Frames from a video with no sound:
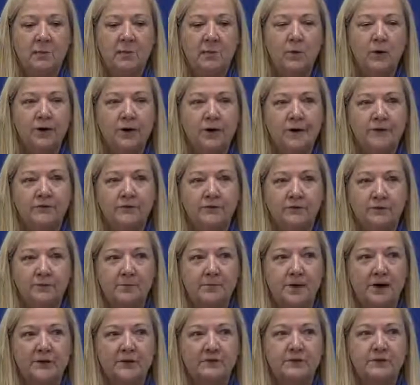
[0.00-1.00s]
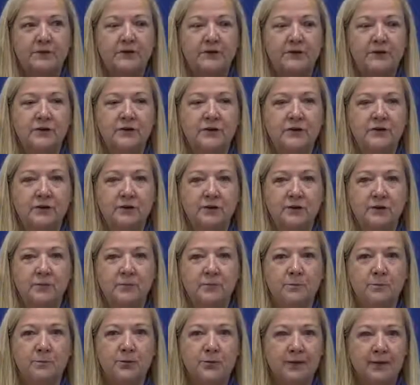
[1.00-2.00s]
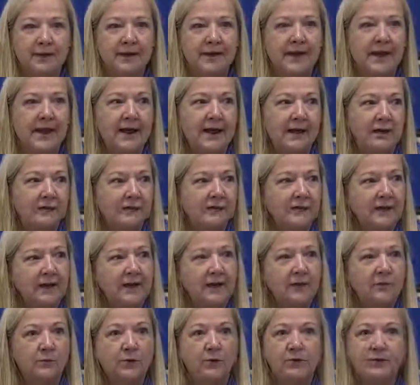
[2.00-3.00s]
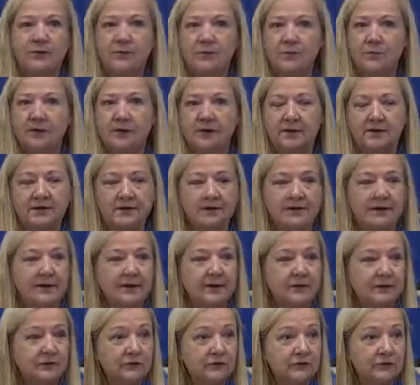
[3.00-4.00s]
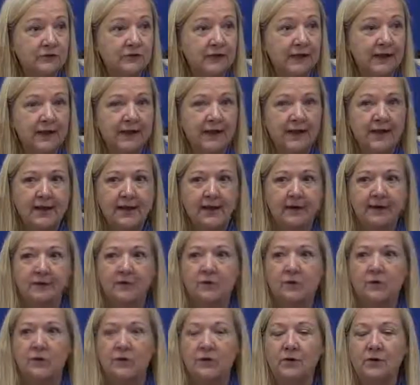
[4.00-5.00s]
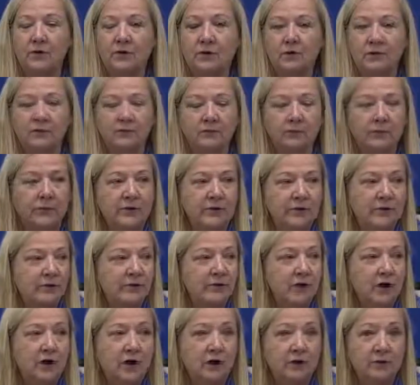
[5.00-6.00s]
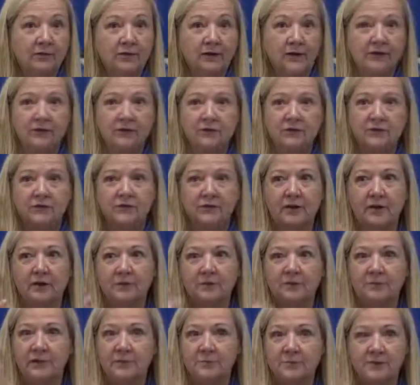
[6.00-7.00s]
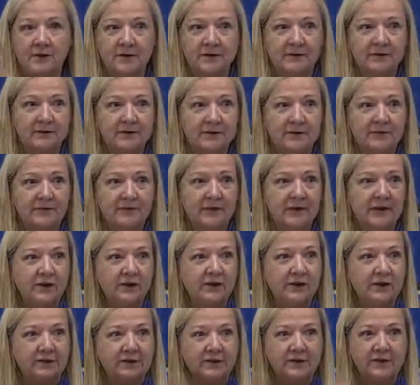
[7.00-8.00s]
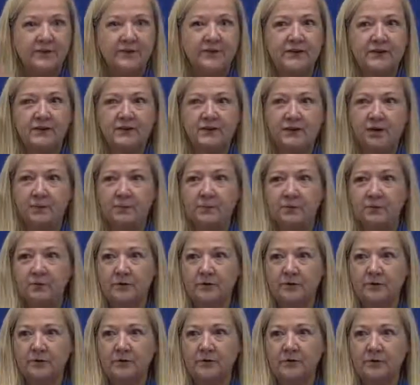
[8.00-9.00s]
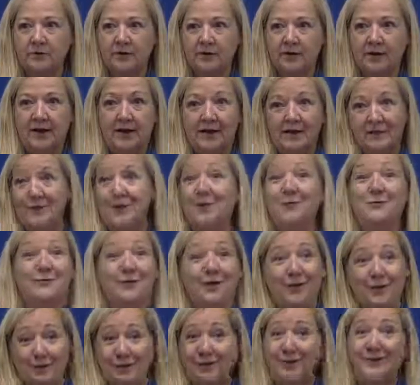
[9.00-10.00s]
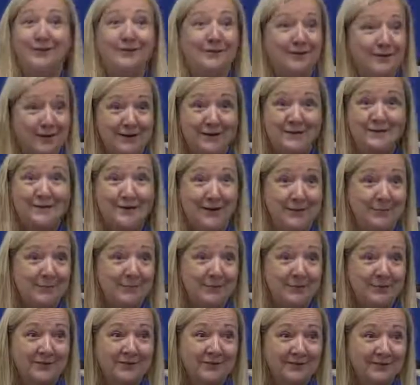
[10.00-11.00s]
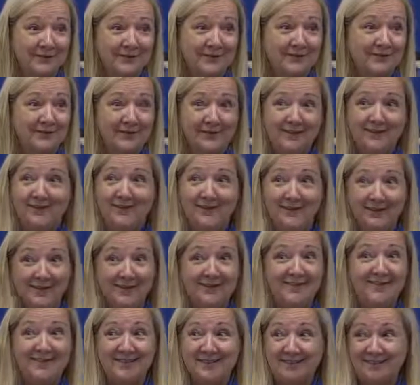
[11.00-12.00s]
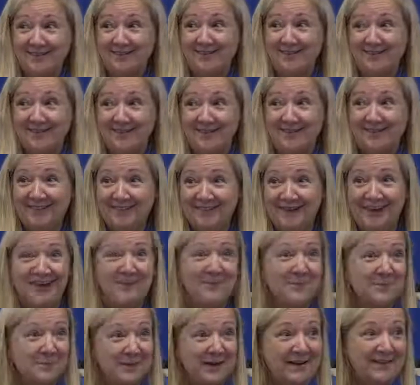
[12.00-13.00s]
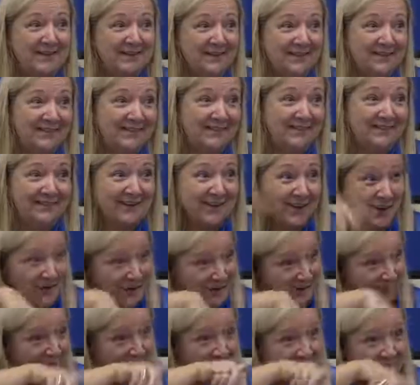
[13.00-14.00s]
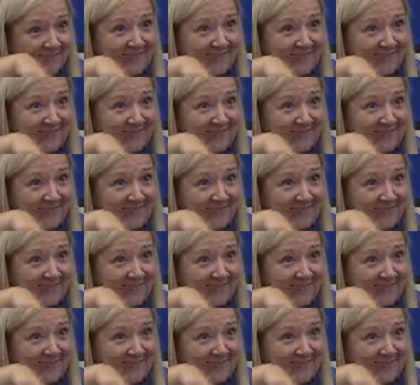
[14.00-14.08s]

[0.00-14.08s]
what information you're putting out there, whether it be on the internet or when you call in, you saw something on TV. Are y'all TV shoppers? I know y'all are internet shoppers, aren't you? Everybody's an internet. No?